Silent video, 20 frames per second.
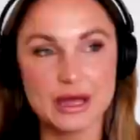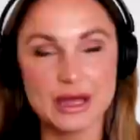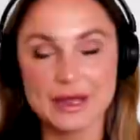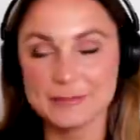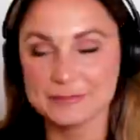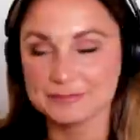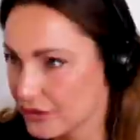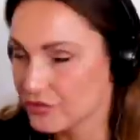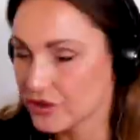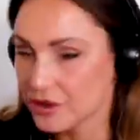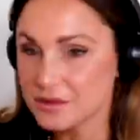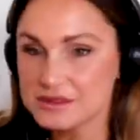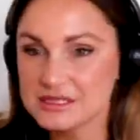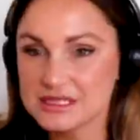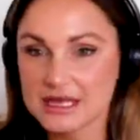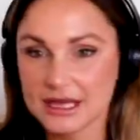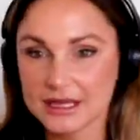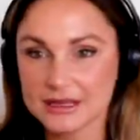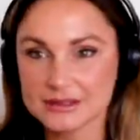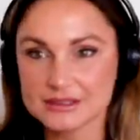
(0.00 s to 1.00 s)
um, Rosie
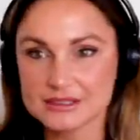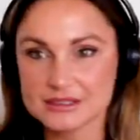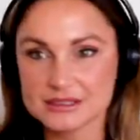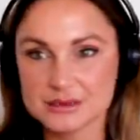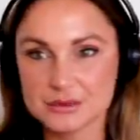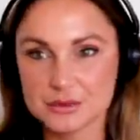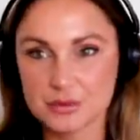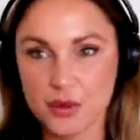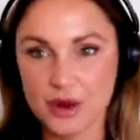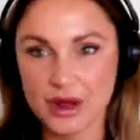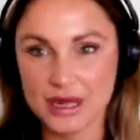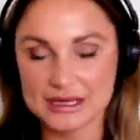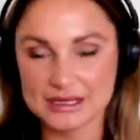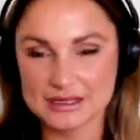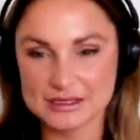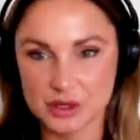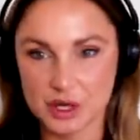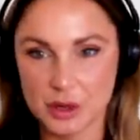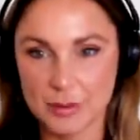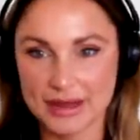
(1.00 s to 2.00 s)
Huntington
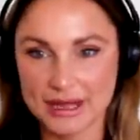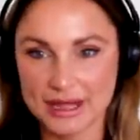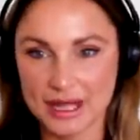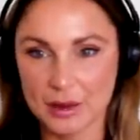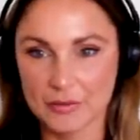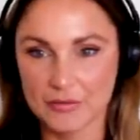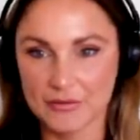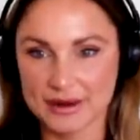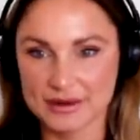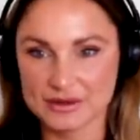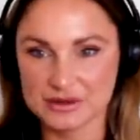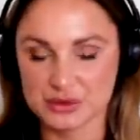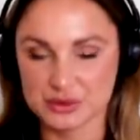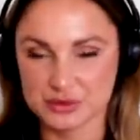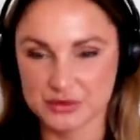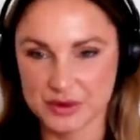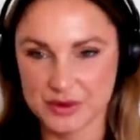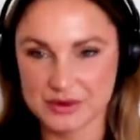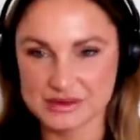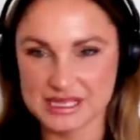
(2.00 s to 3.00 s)
Whiteley's got a makeup range called
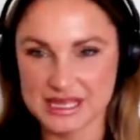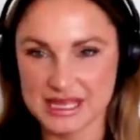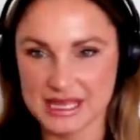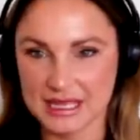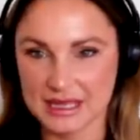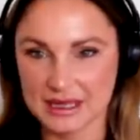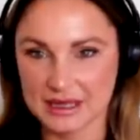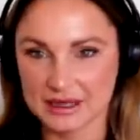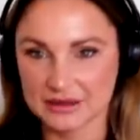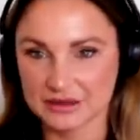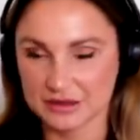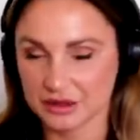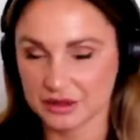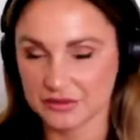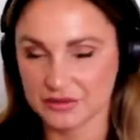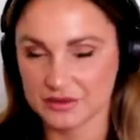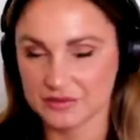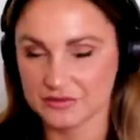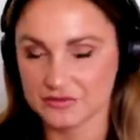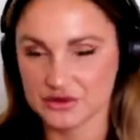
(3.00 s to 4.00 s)
Rose Inc. I don't know
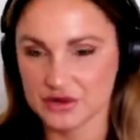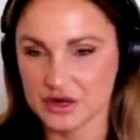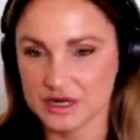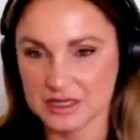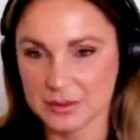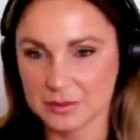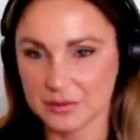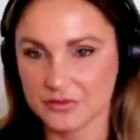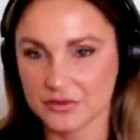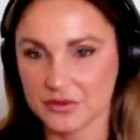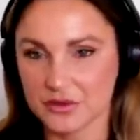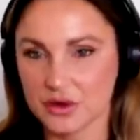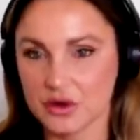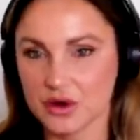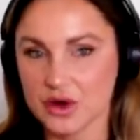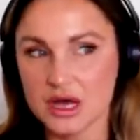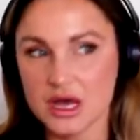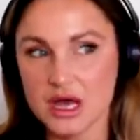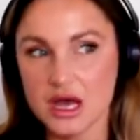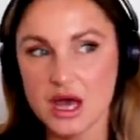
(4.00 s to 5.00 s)
if you've tried yeah. it before.
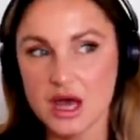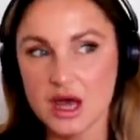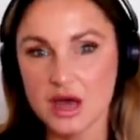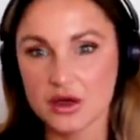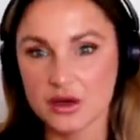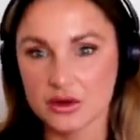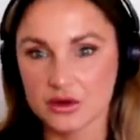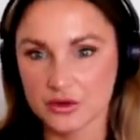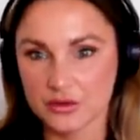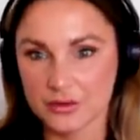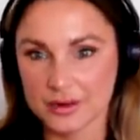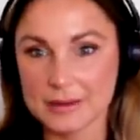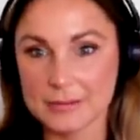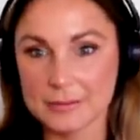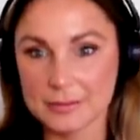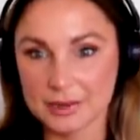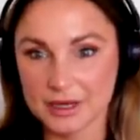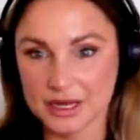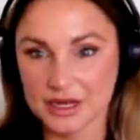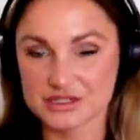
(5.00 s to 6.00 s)
Her
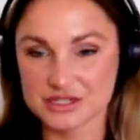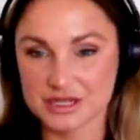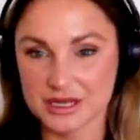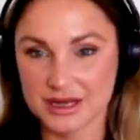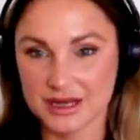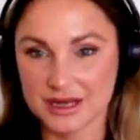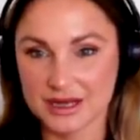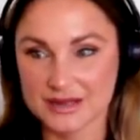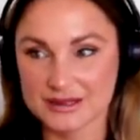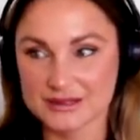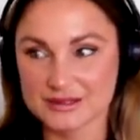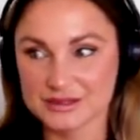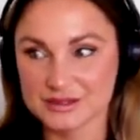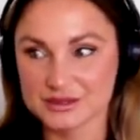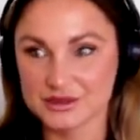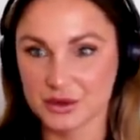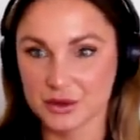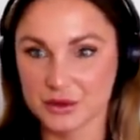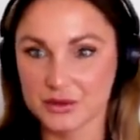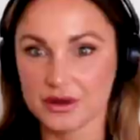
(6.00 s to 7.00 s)
cream blusher is
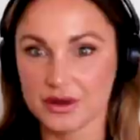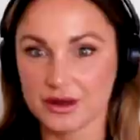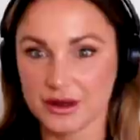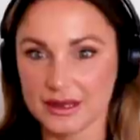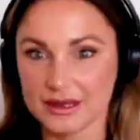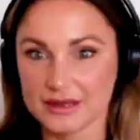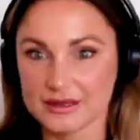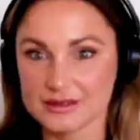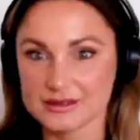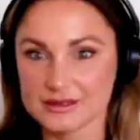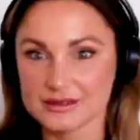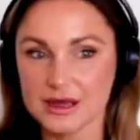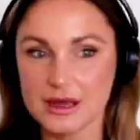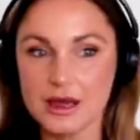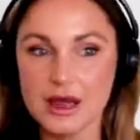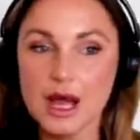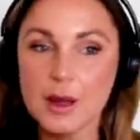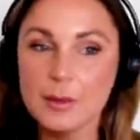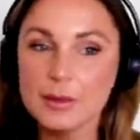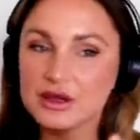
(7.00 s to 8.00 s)
so nice.
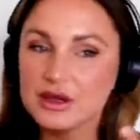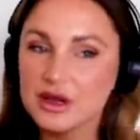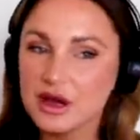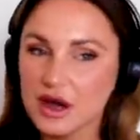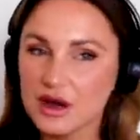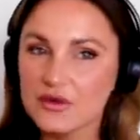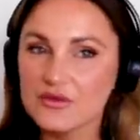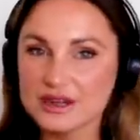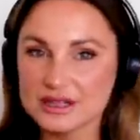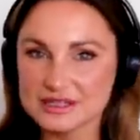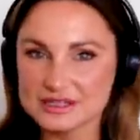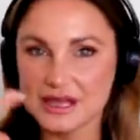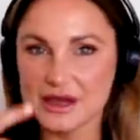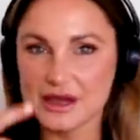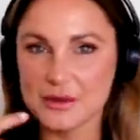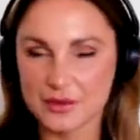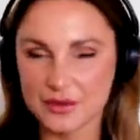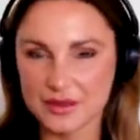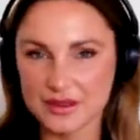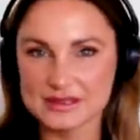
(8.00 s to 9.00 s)
I mean, you oh, can't oh really
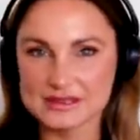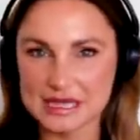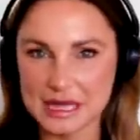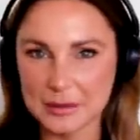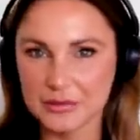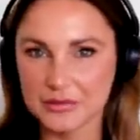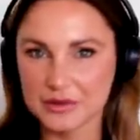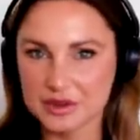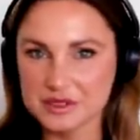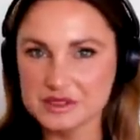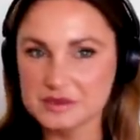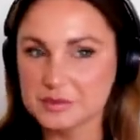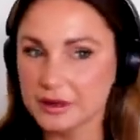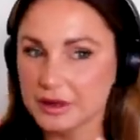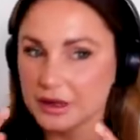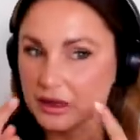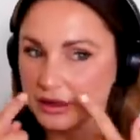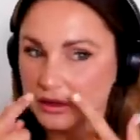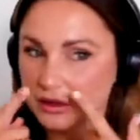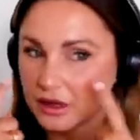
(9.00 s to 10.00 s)
tell on these cameras,
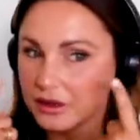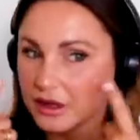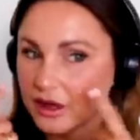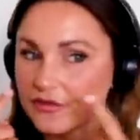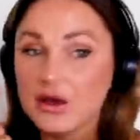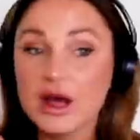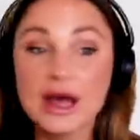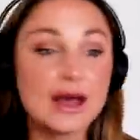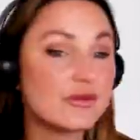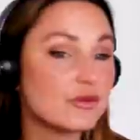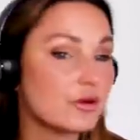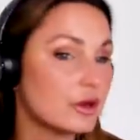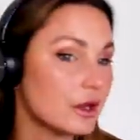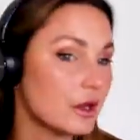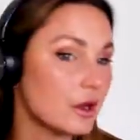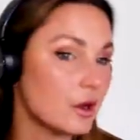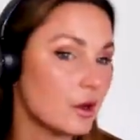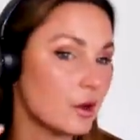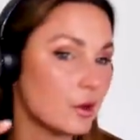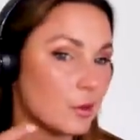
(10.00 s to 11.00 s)
but I've, I have got it
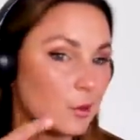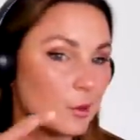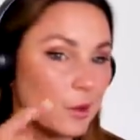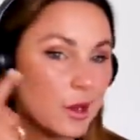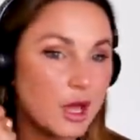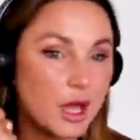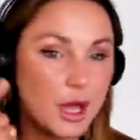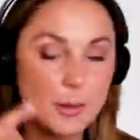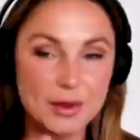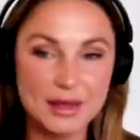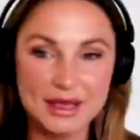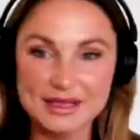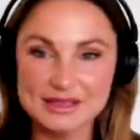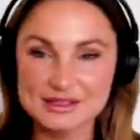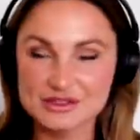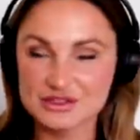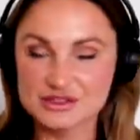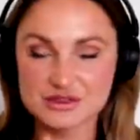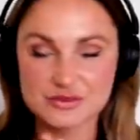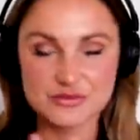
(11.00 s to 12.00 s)
on. But it's
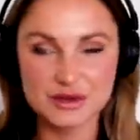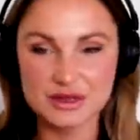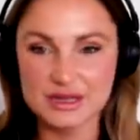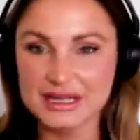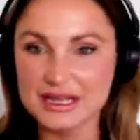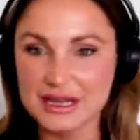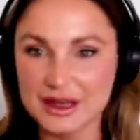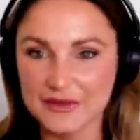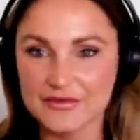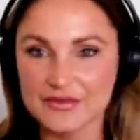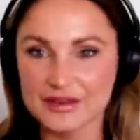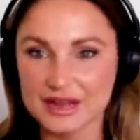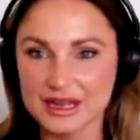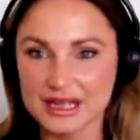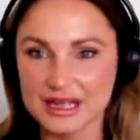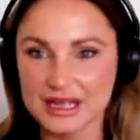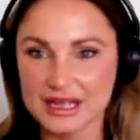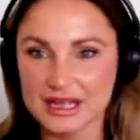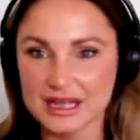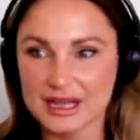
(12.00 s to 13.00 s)
just a really
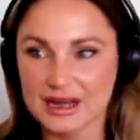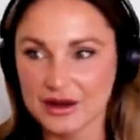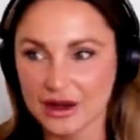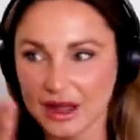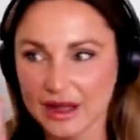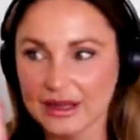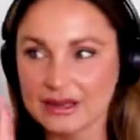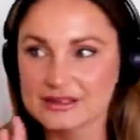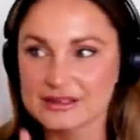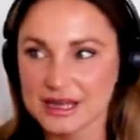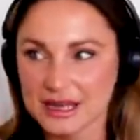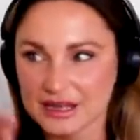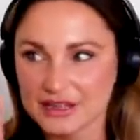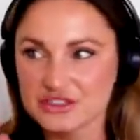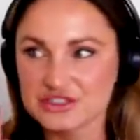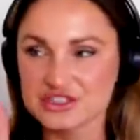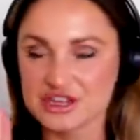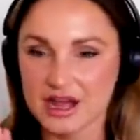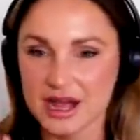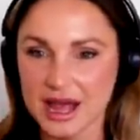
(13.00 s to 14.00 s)
lovely like
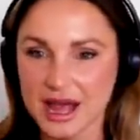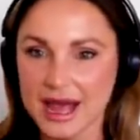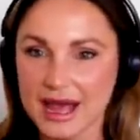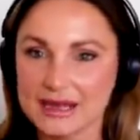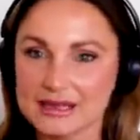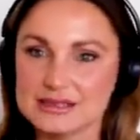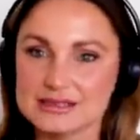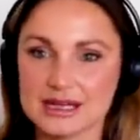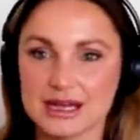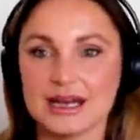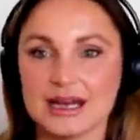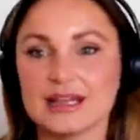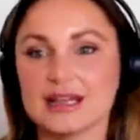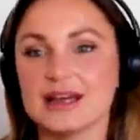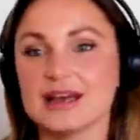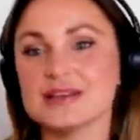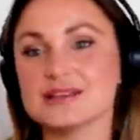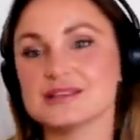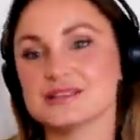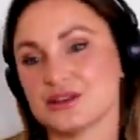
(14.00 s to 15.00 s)
texture and
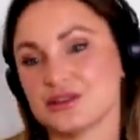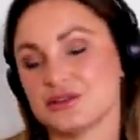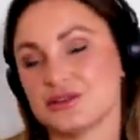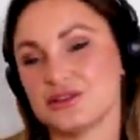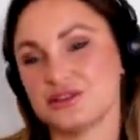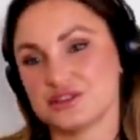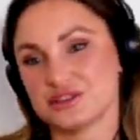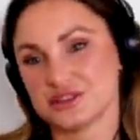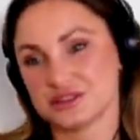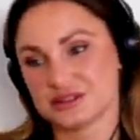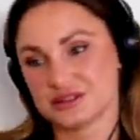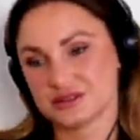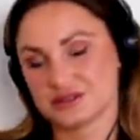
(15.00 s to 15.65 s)
color. So you should